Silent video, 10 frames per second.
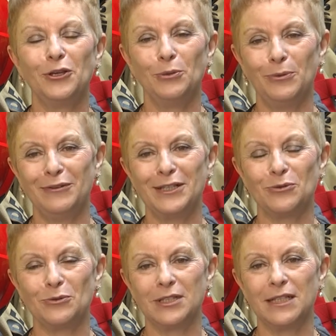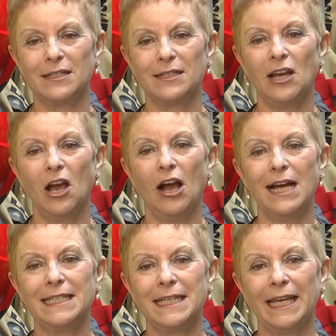human resources,
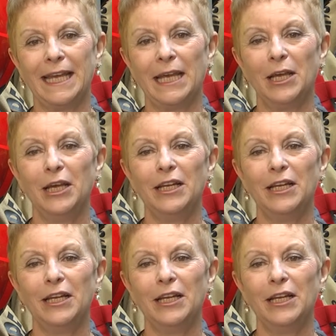IT,